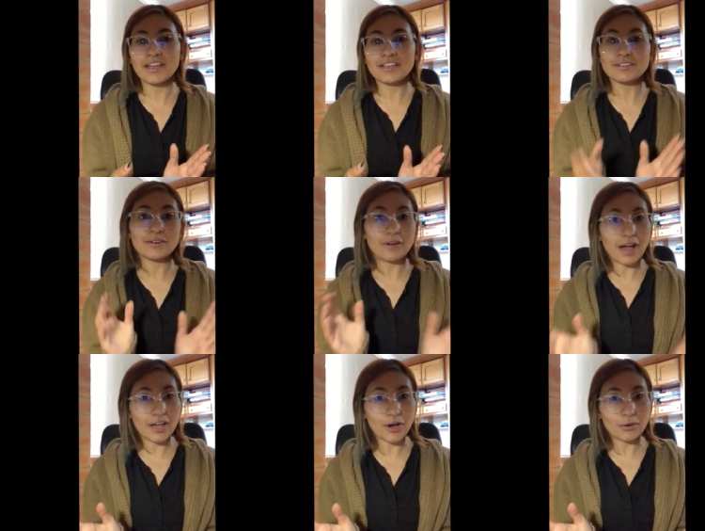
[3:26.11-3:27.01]
So
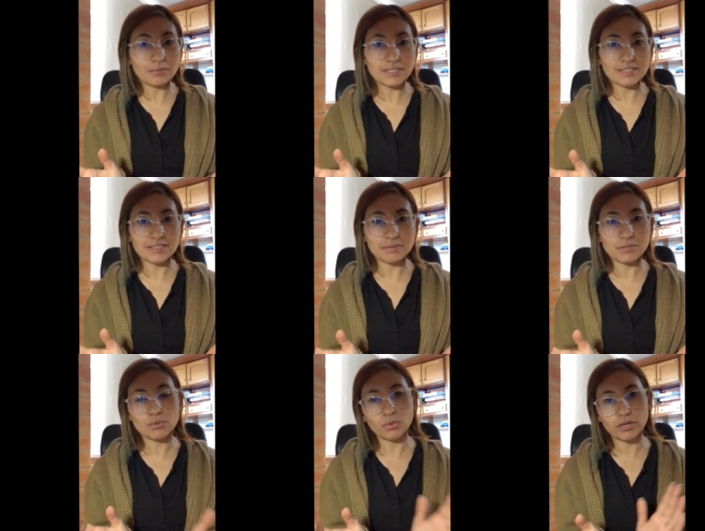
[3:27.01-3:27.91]
I hope these
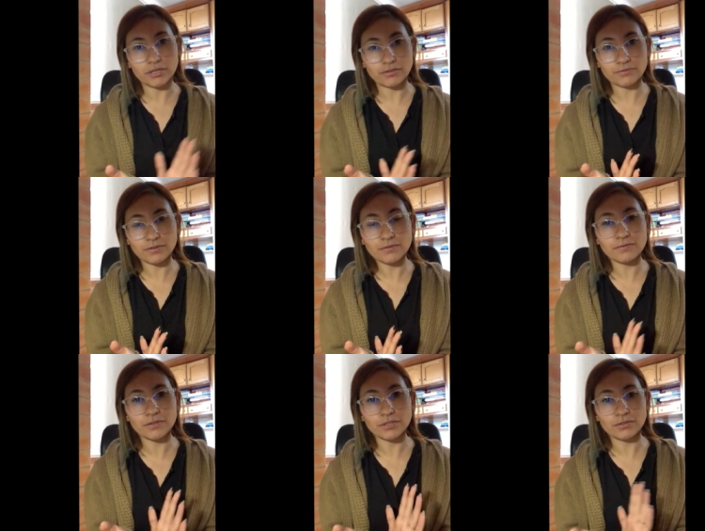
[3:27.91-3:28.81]
tips were useful
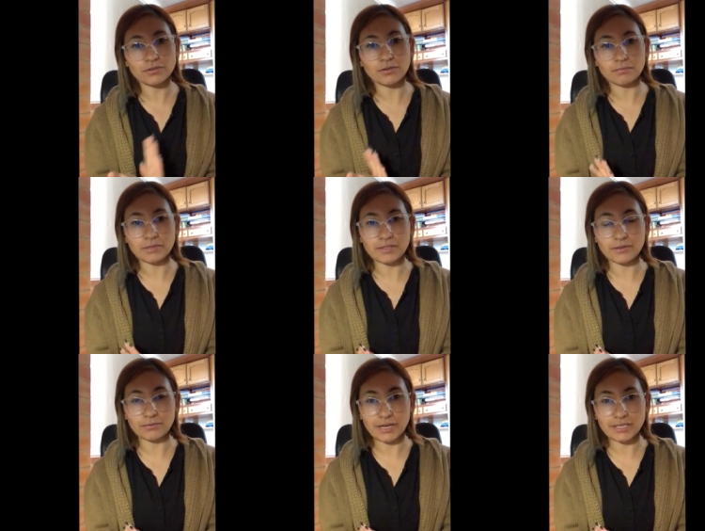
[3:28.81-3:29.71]
for you to complete the
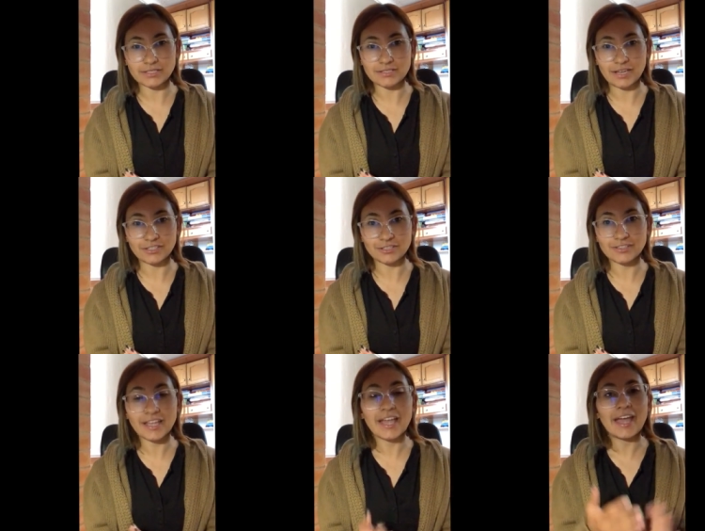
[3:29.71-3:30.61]
writing section
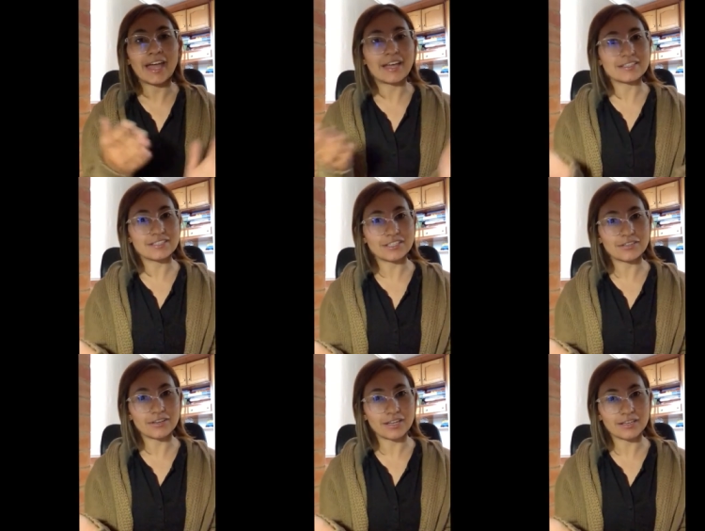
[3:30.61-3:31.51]
and see
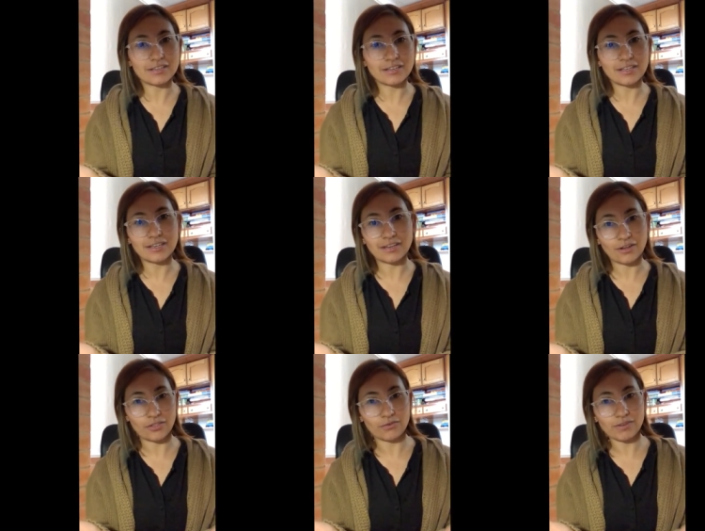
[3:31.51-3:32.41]
you again in
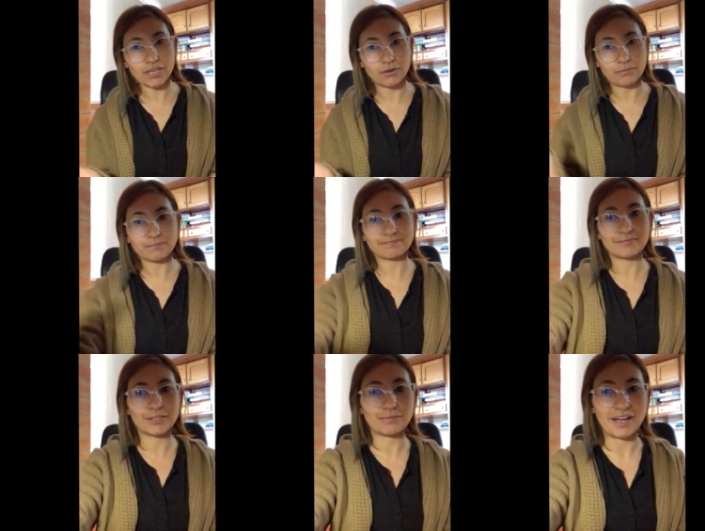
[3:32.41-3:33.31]
another video.
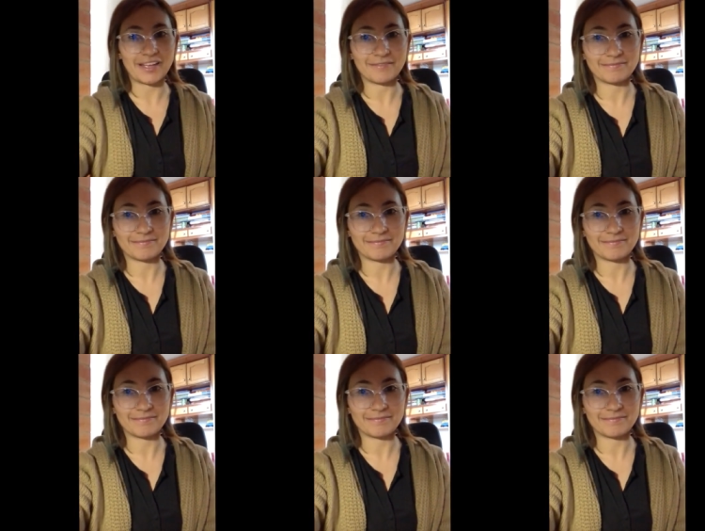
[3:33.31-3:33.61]
Goodbye.